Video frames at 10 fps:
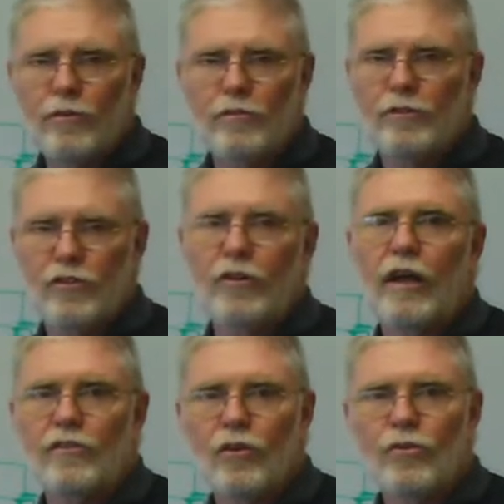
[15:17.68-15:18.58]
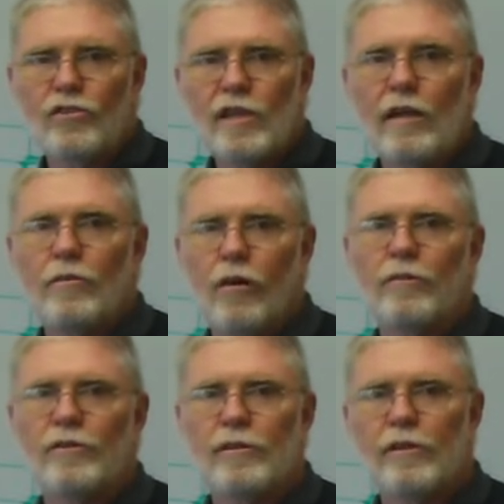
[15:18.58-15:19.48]
or it still hasn't gone set,
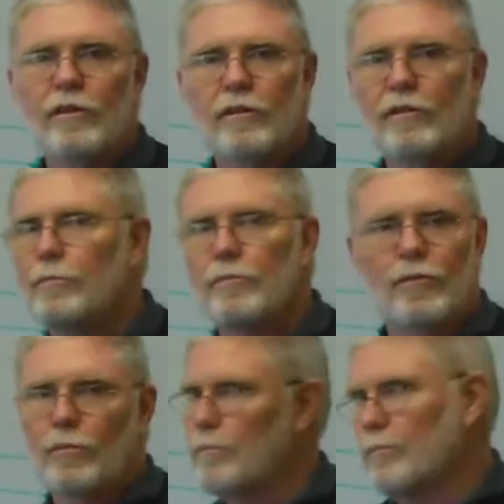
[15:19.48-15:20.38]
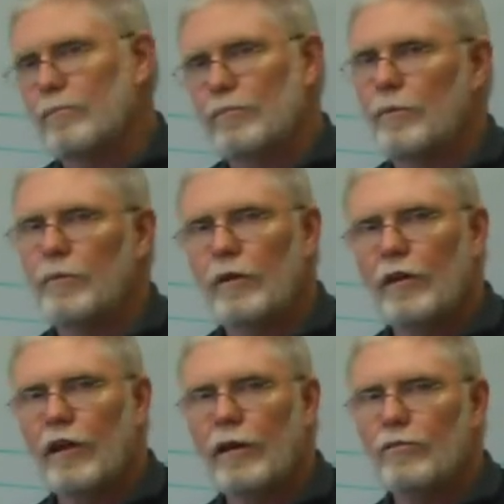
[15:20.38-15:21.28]
obviously the, the,
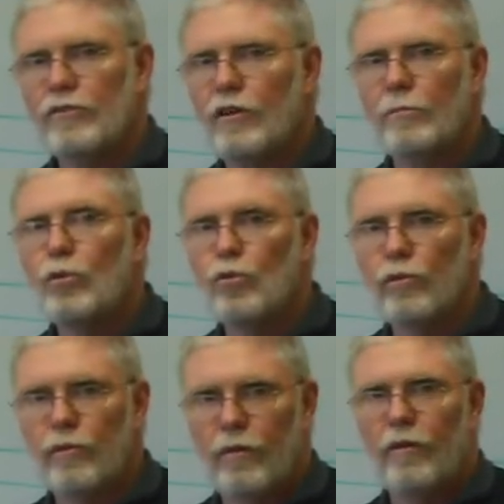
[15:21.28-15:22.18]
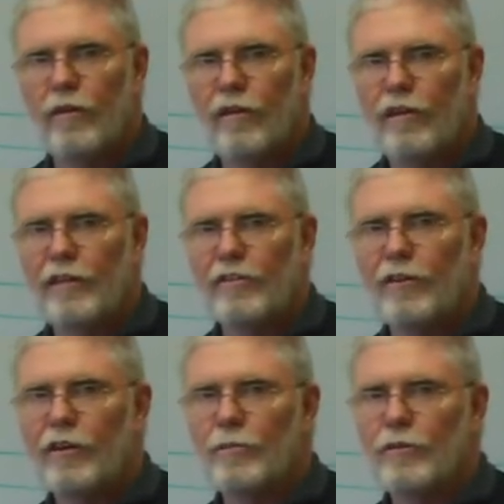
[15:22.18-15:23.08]
the cable's just going to move
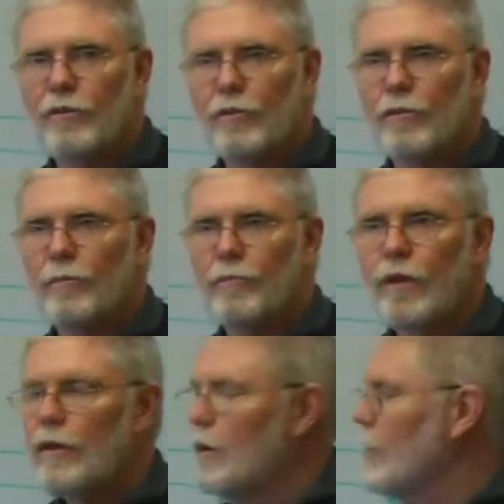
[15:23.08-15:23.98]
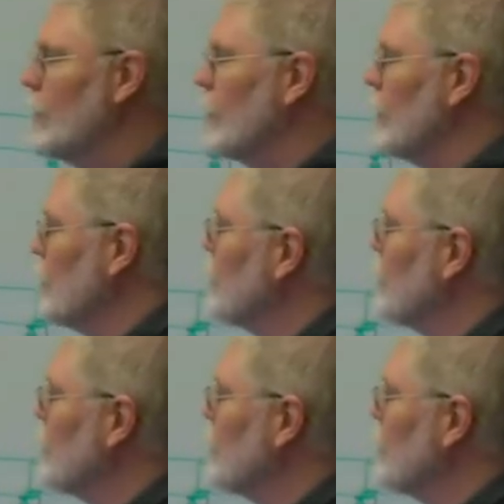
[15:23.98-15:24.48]
inside the material. The other